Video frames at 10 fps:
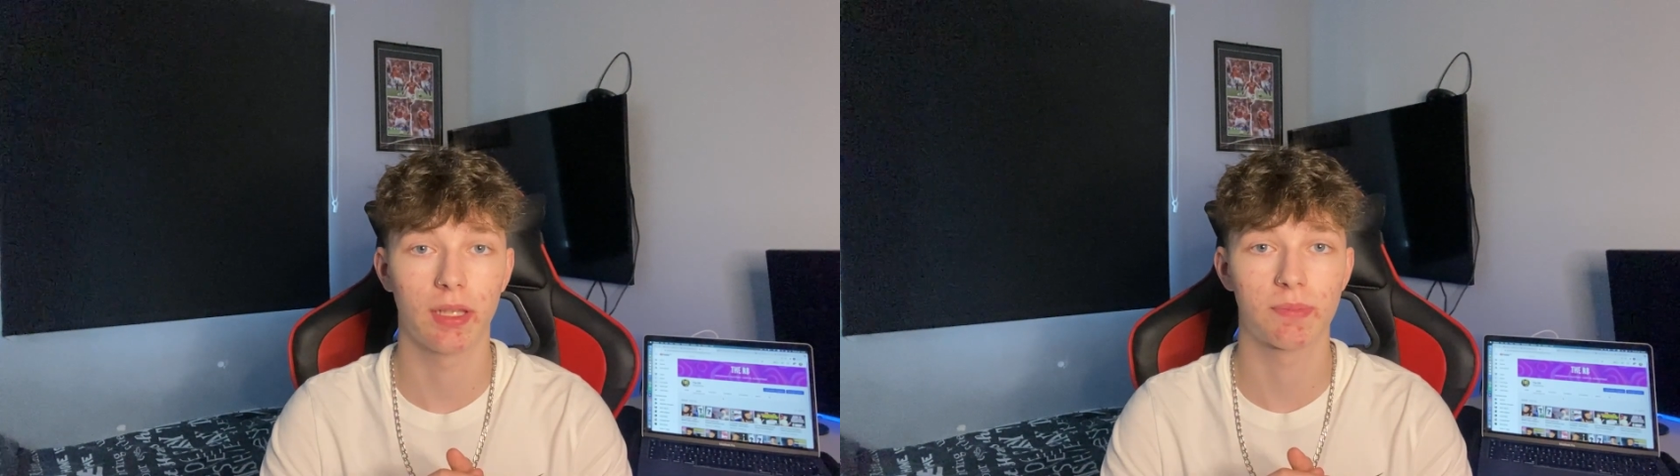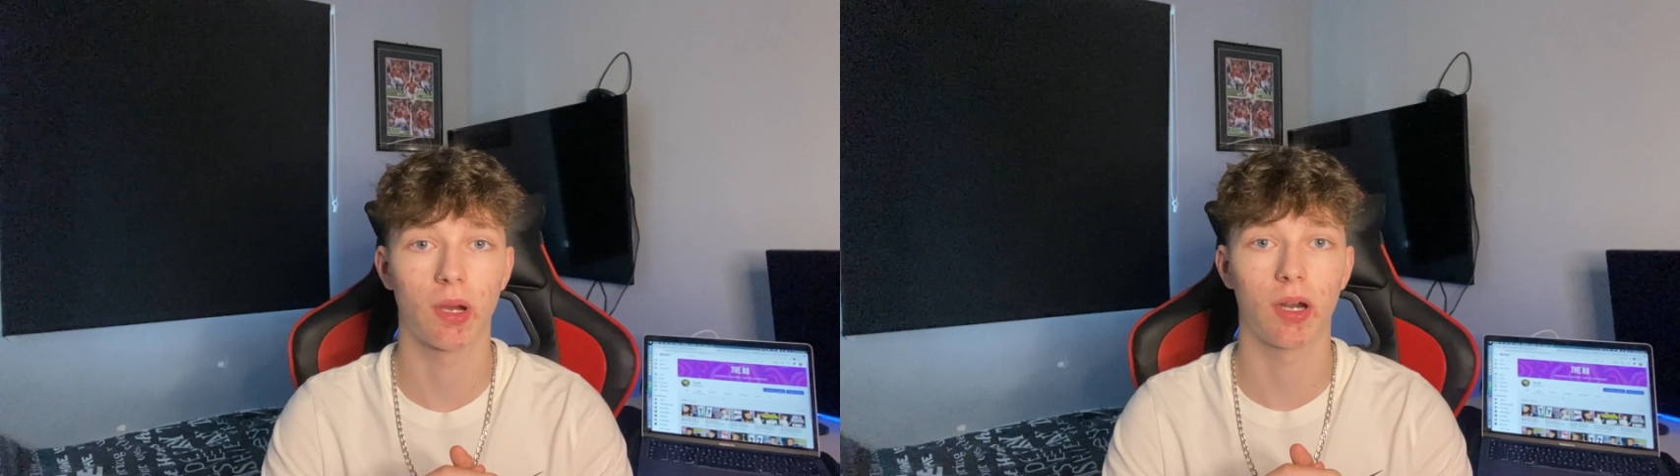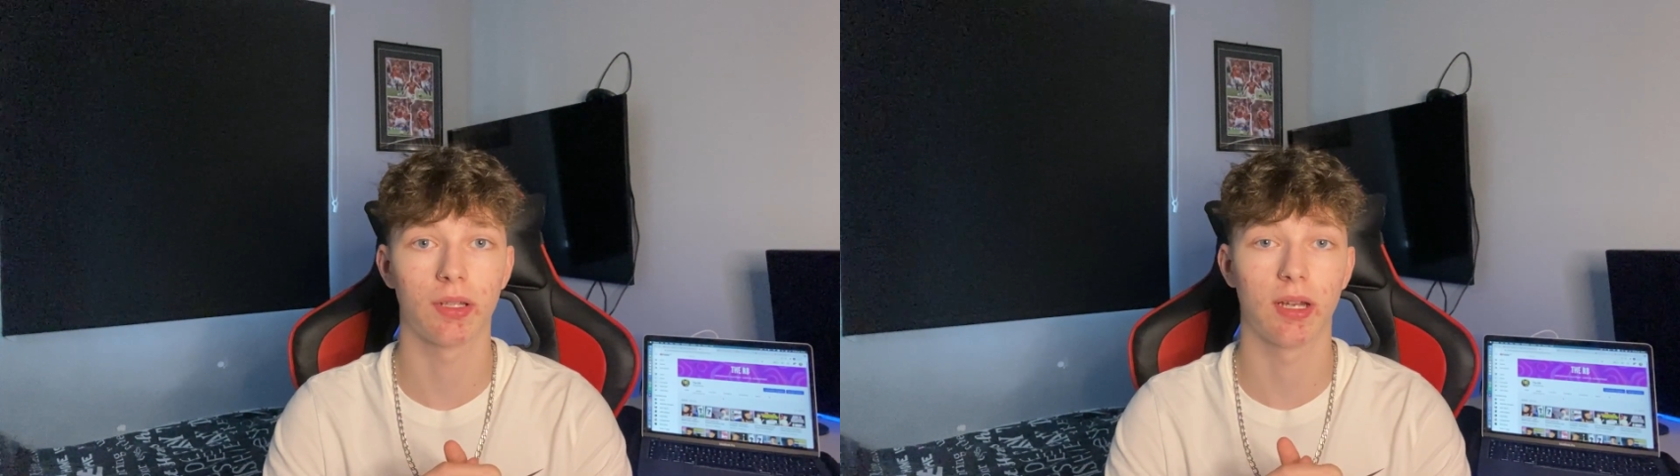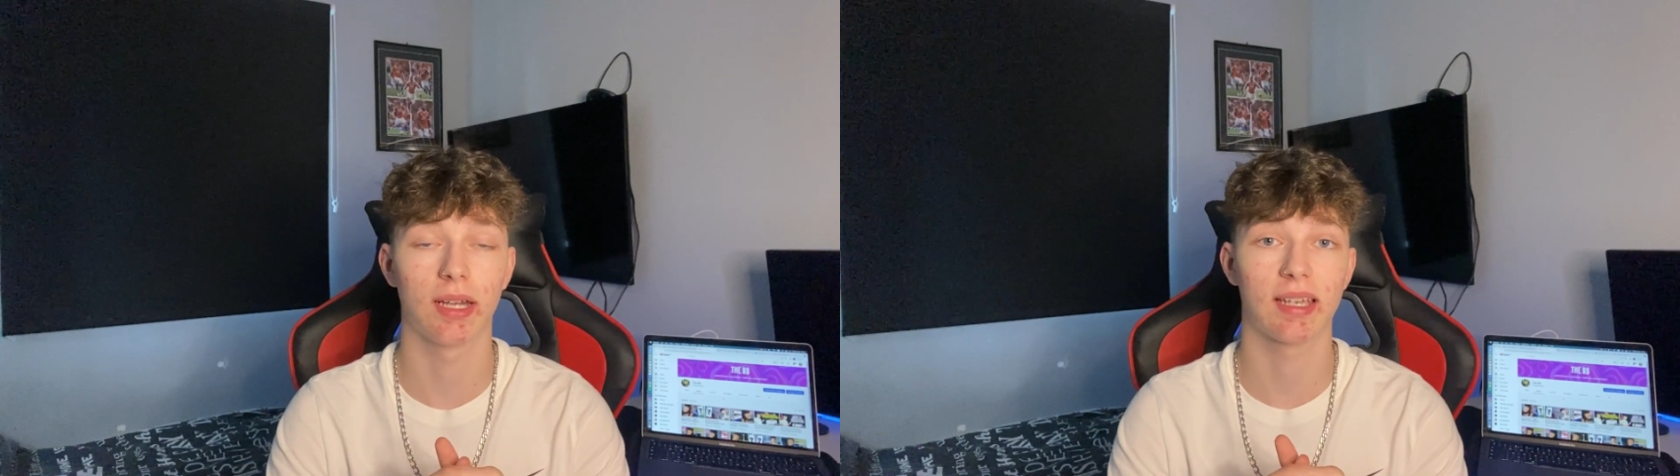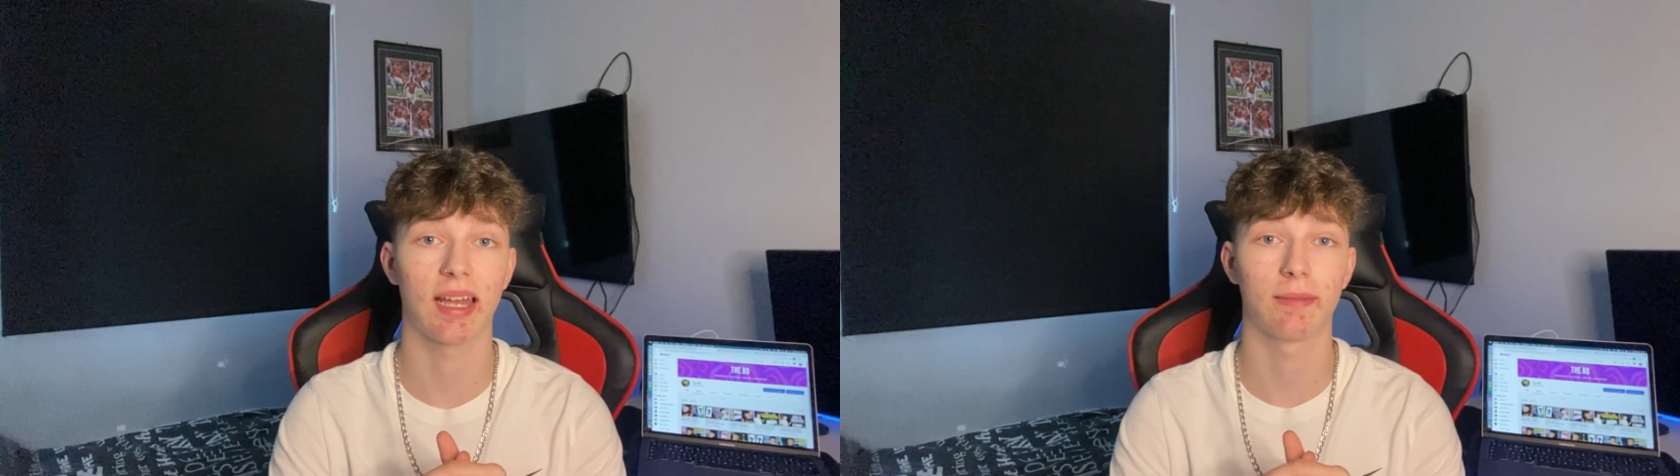This partner
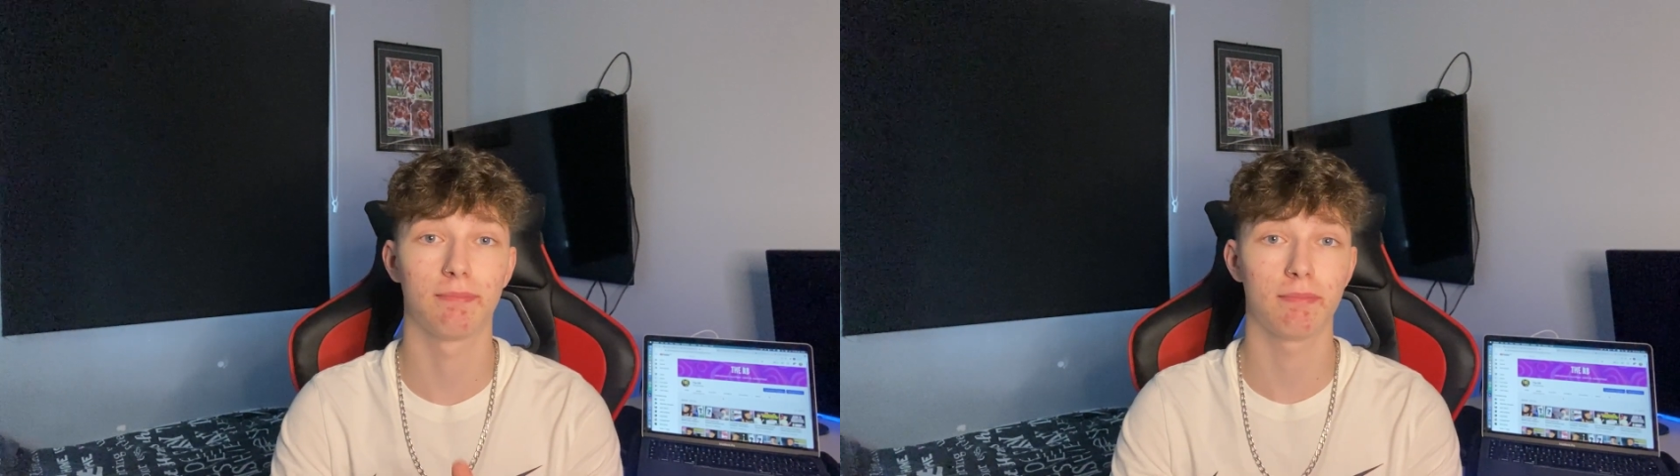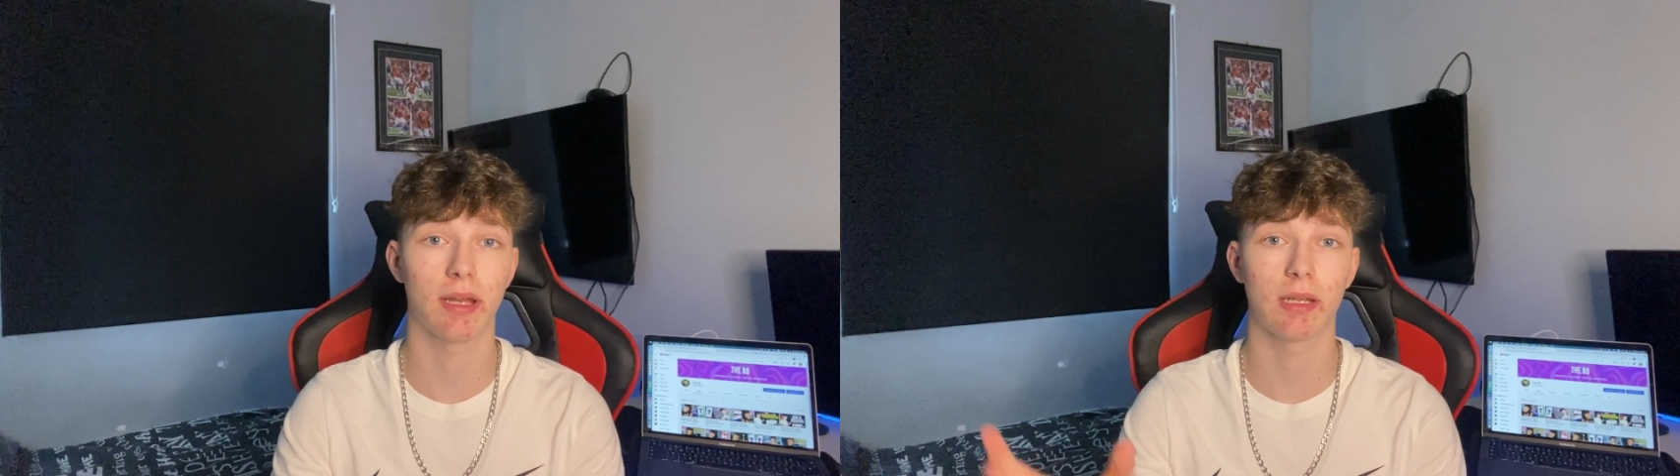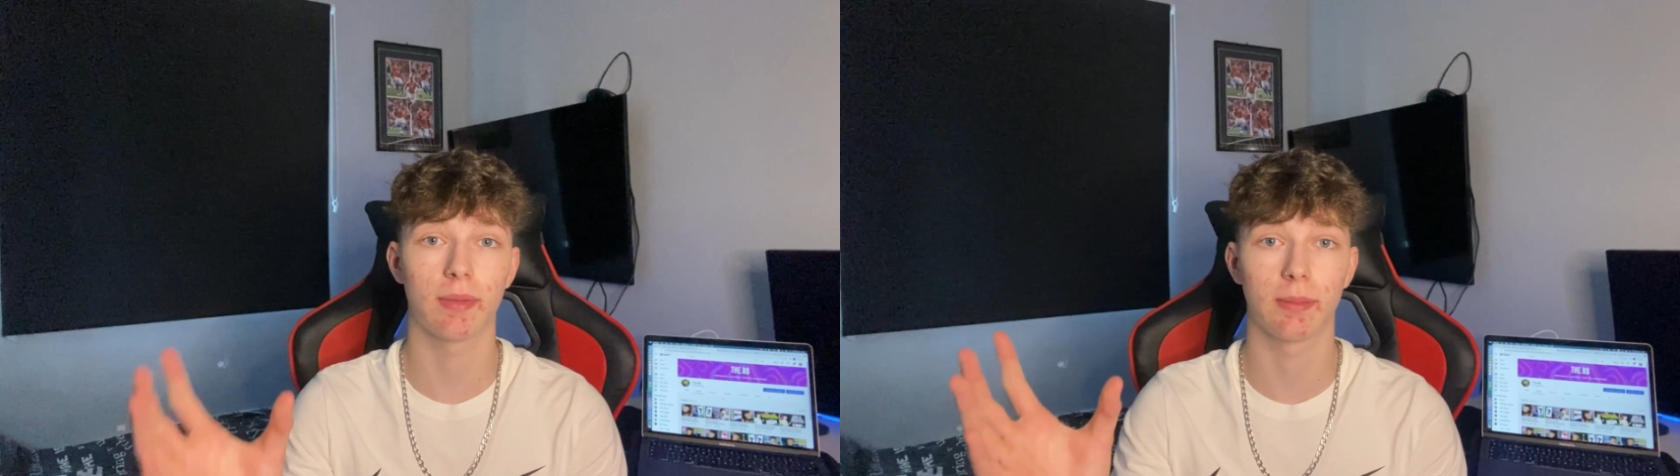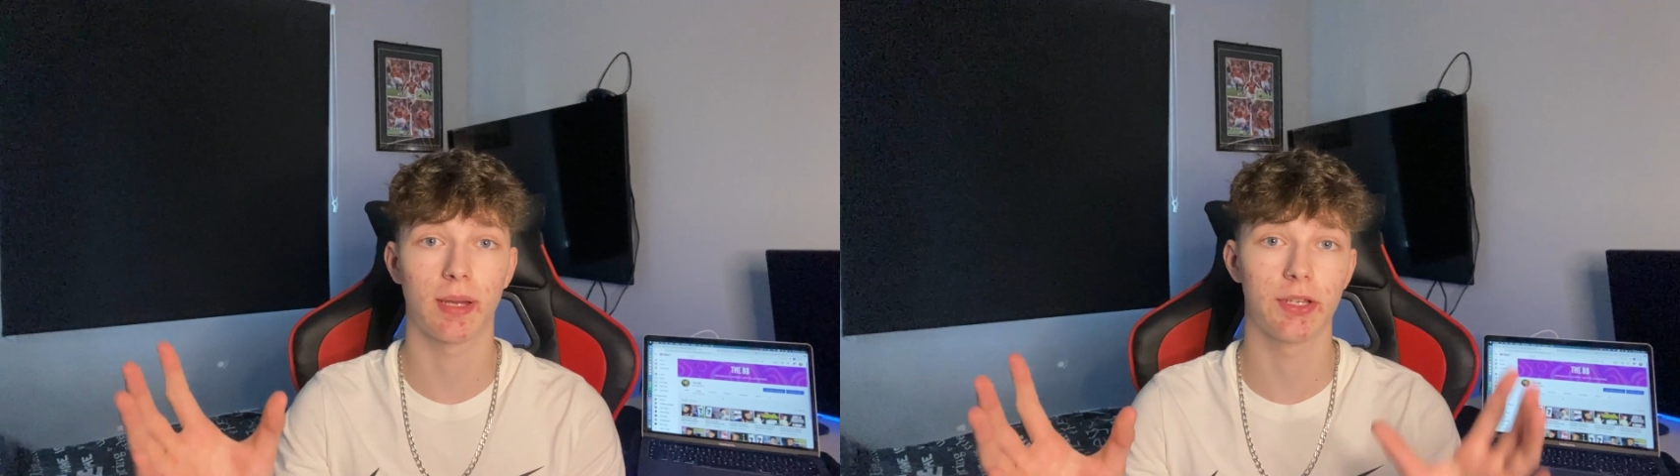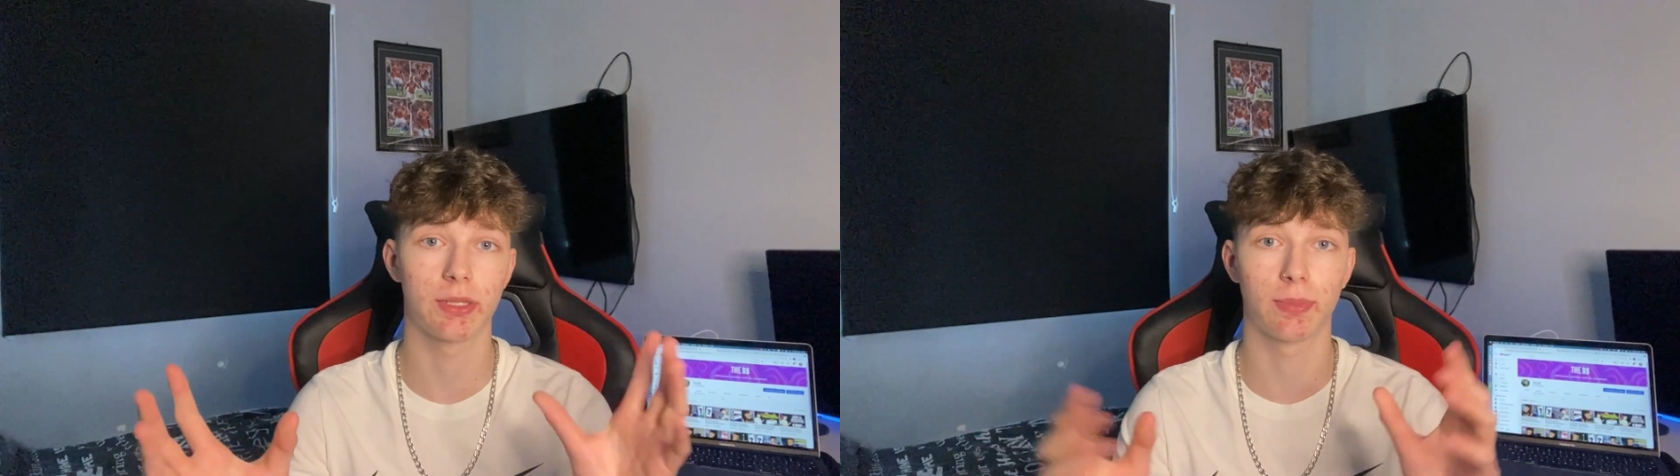has had many, many
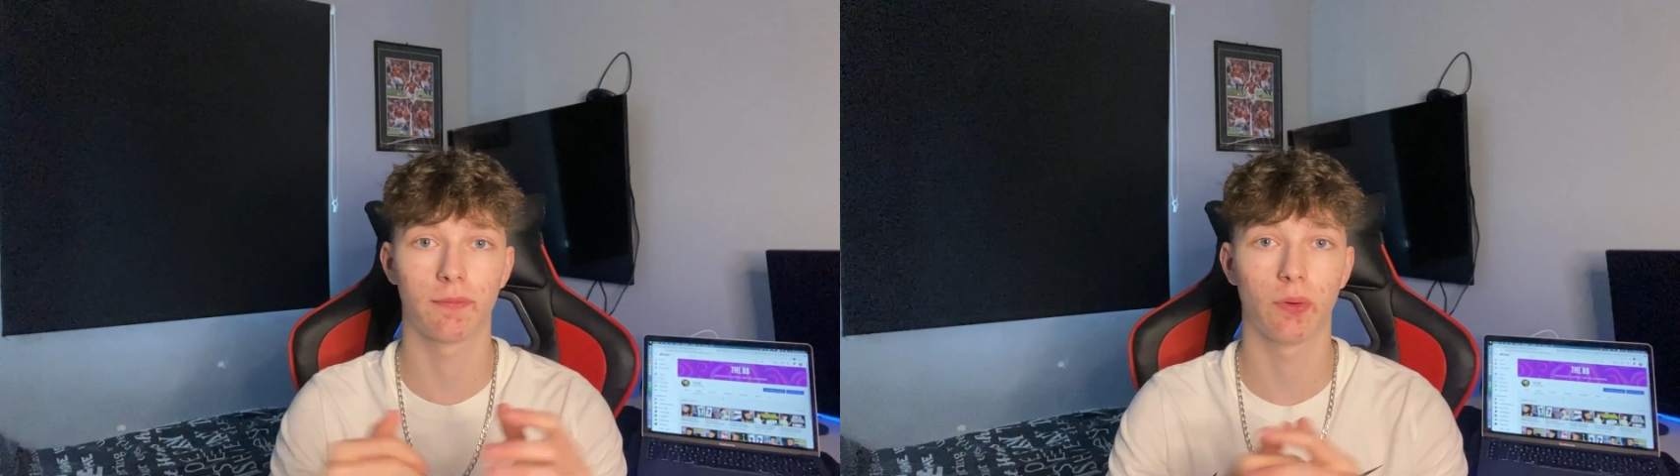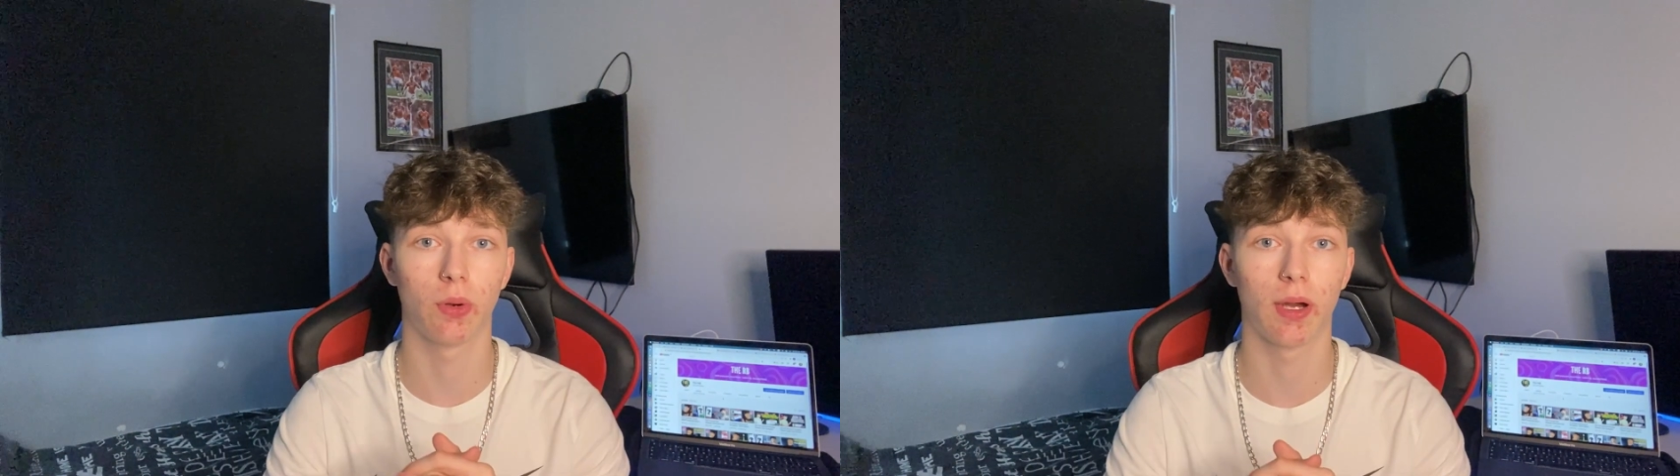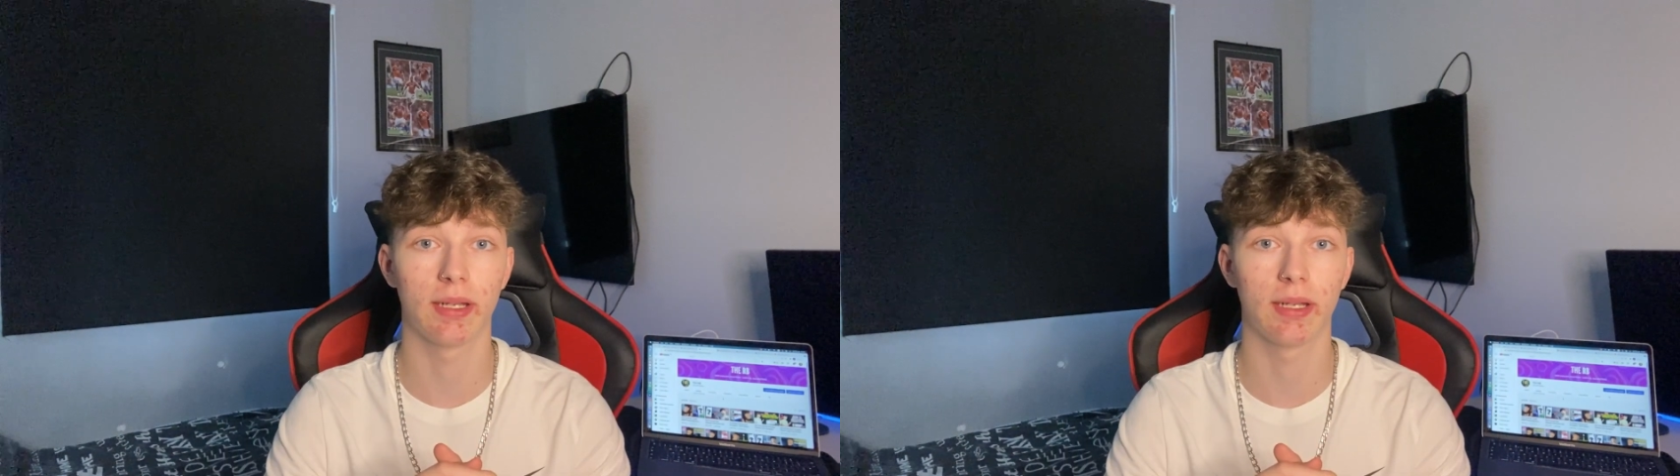pages before,